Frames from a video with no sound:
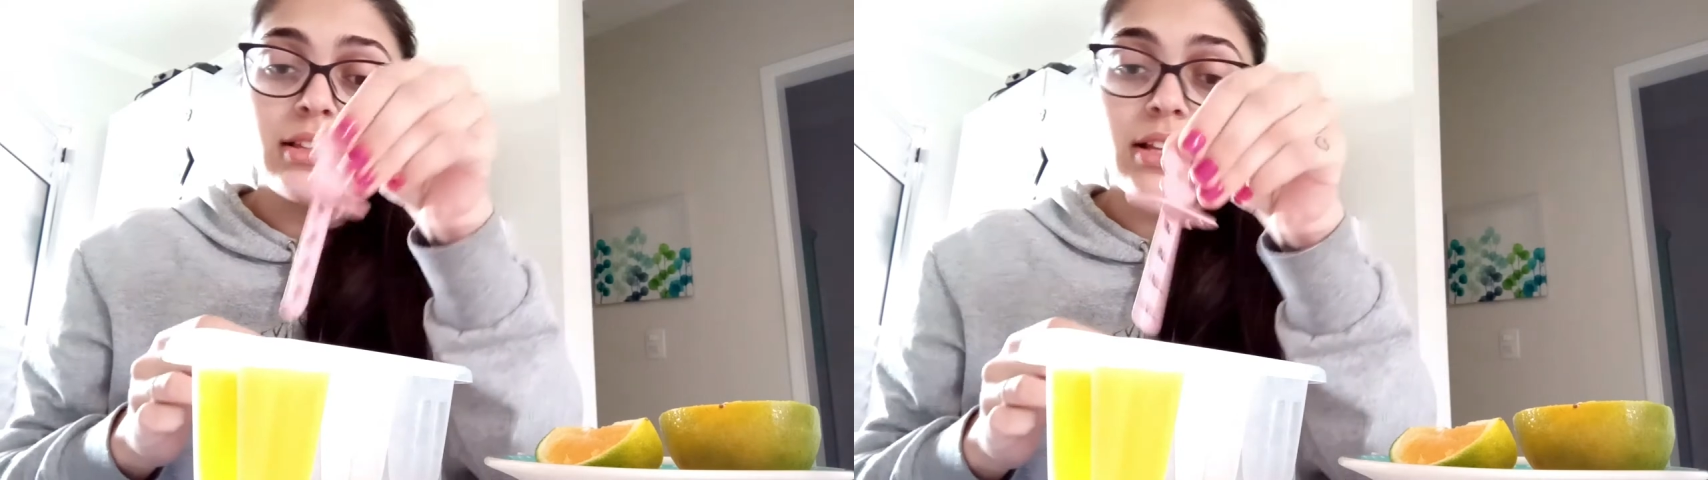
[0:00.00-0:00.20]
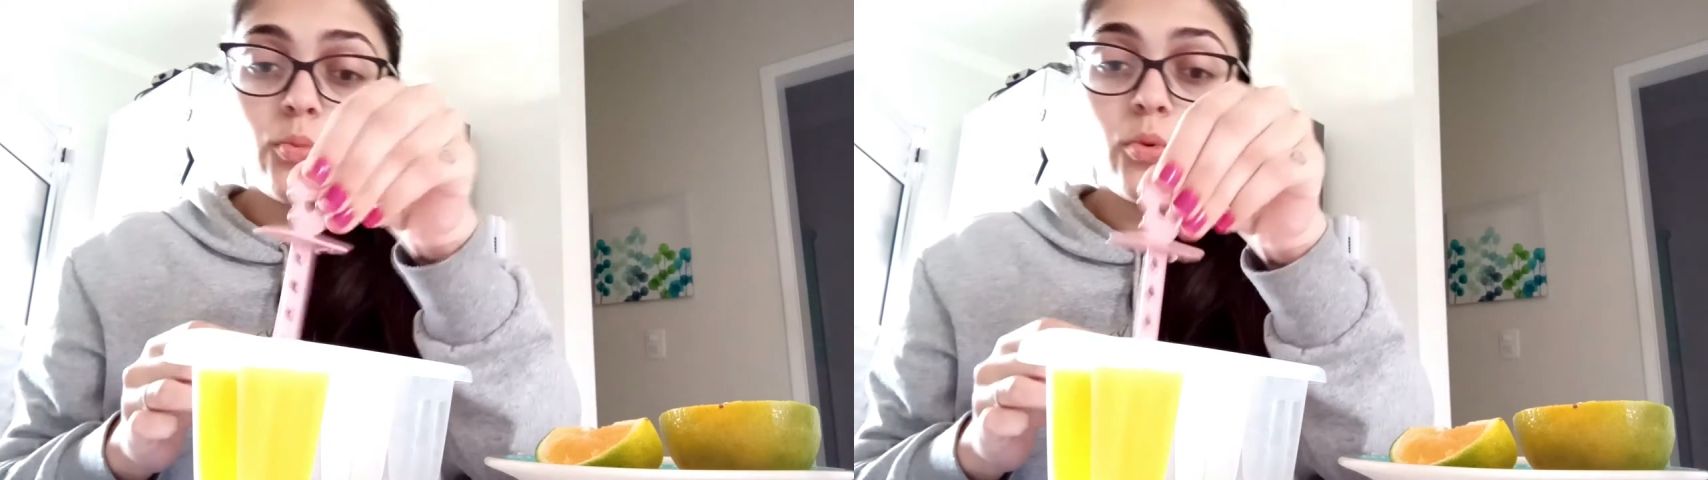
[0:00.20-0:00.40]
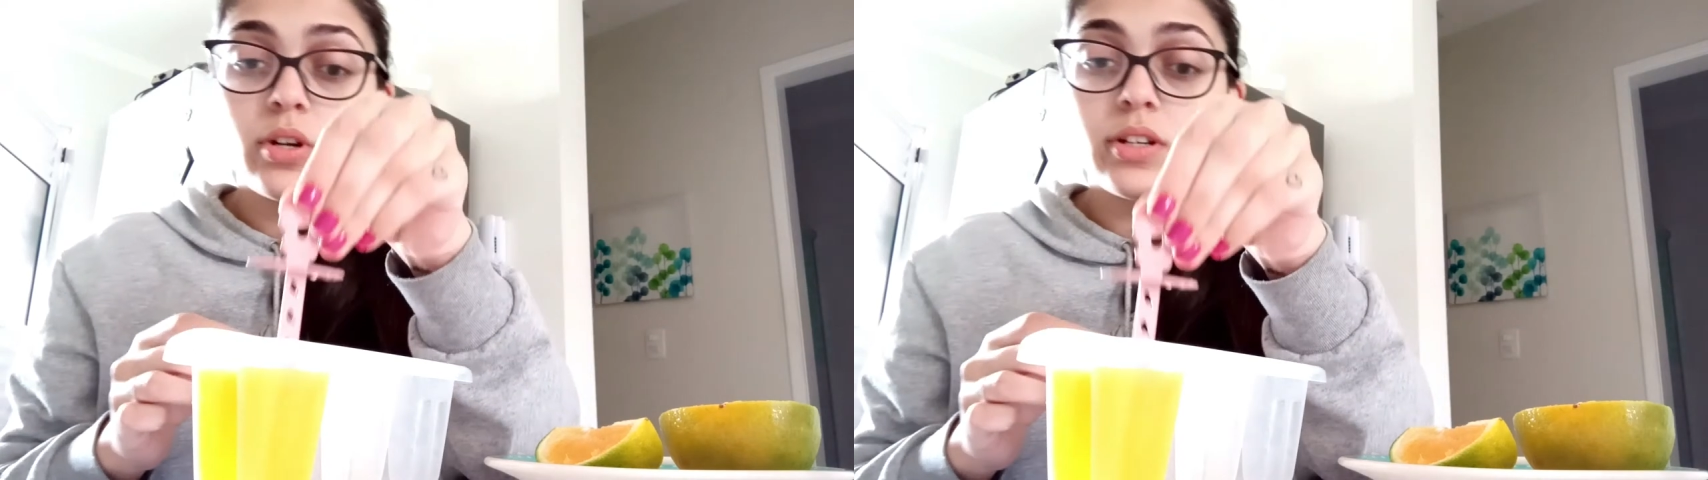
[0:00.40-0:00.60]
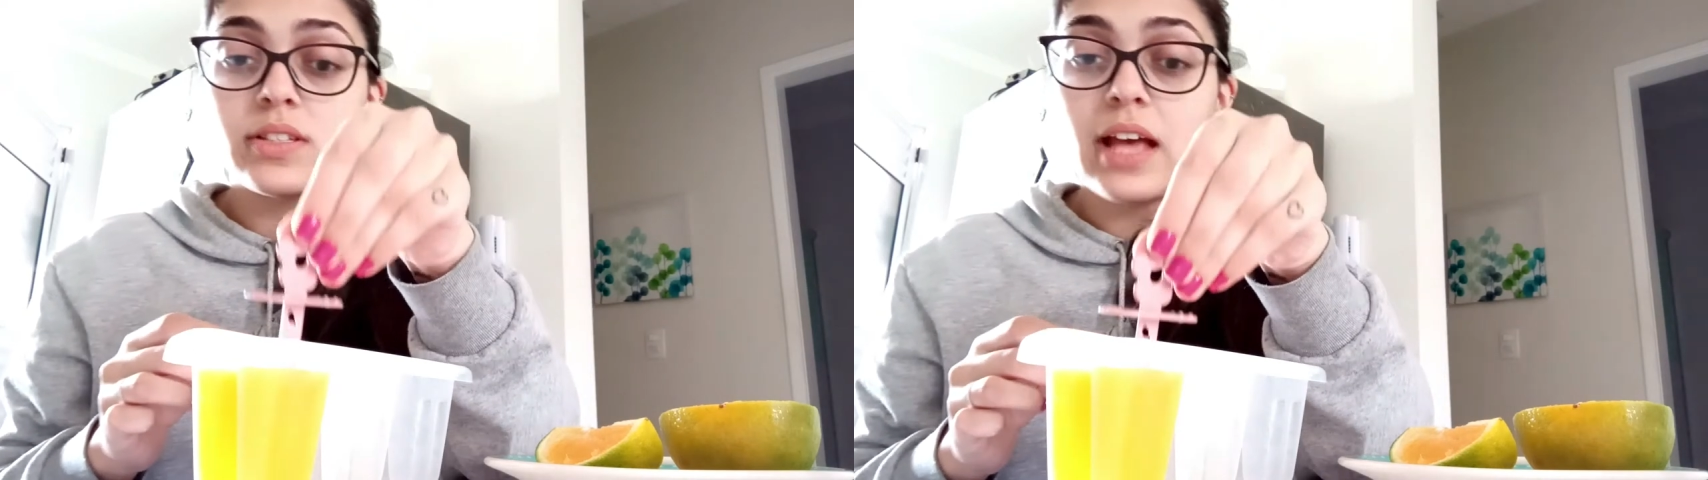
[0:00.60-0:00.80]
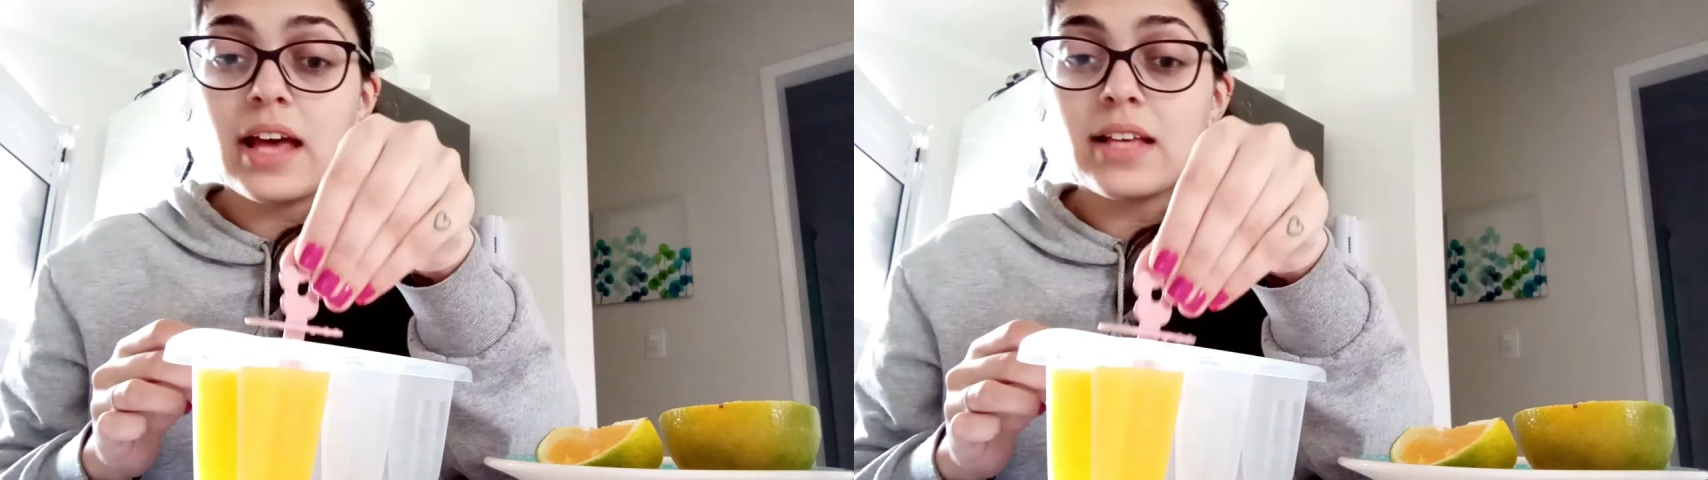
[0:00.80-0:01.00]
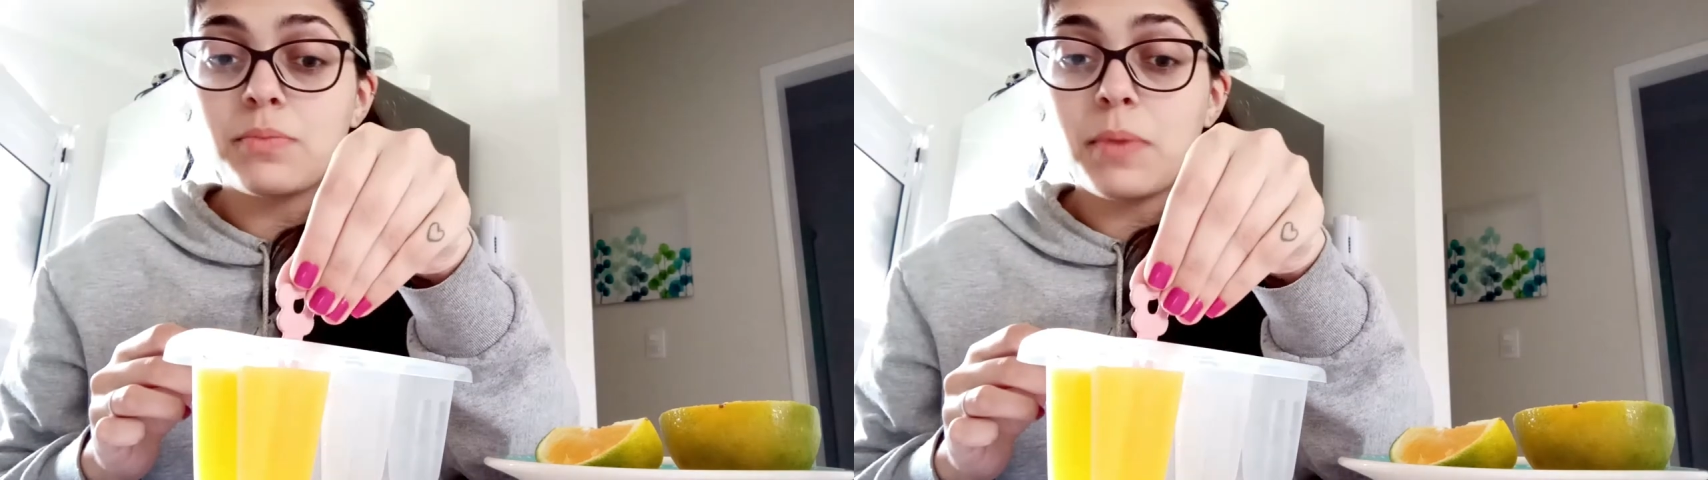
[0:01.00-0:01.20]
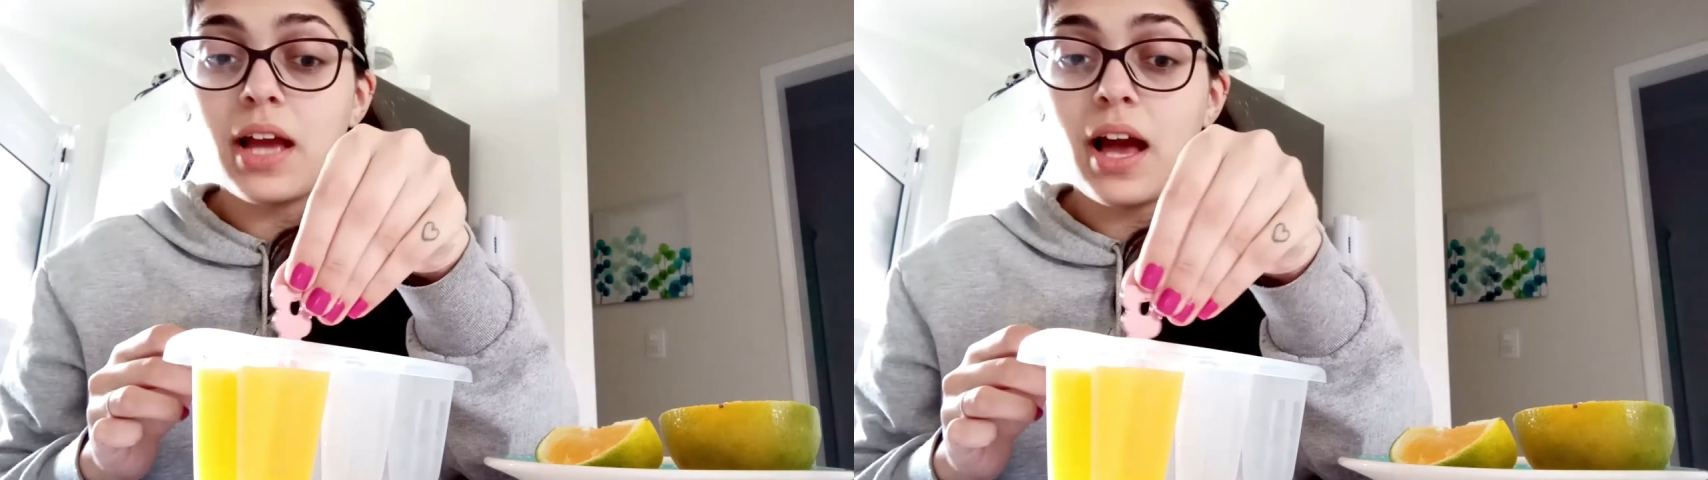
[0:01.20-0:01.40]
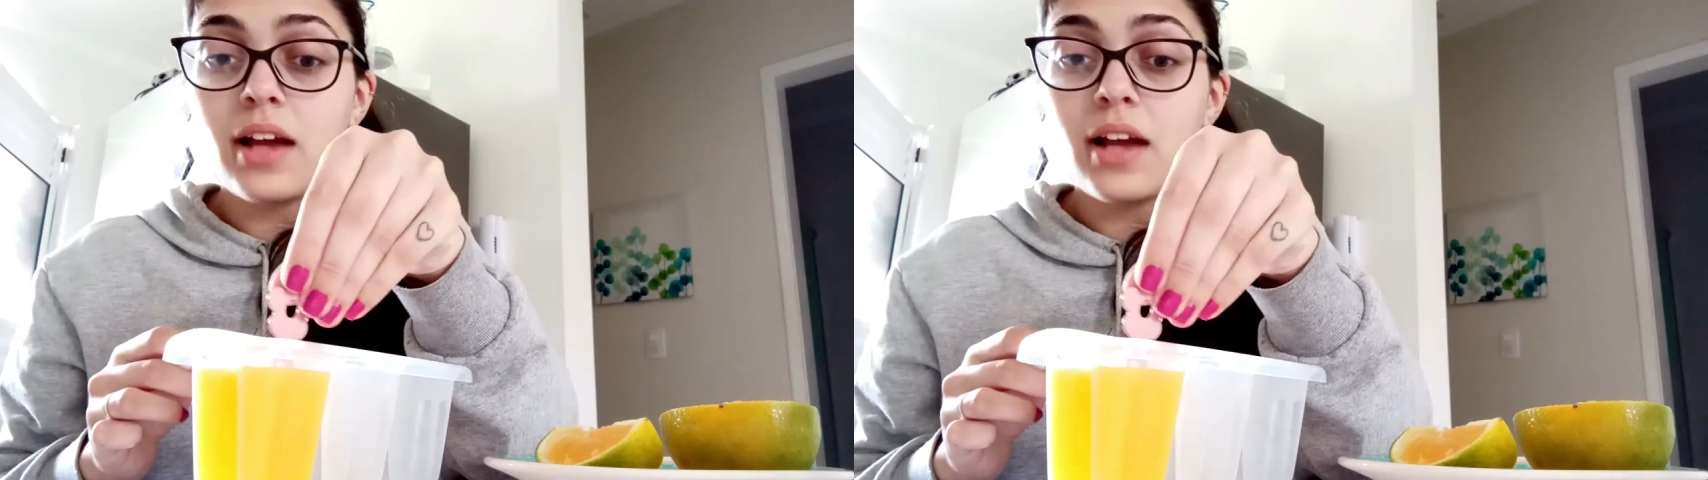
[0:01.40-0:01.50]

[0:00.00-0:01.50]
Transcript: that works as my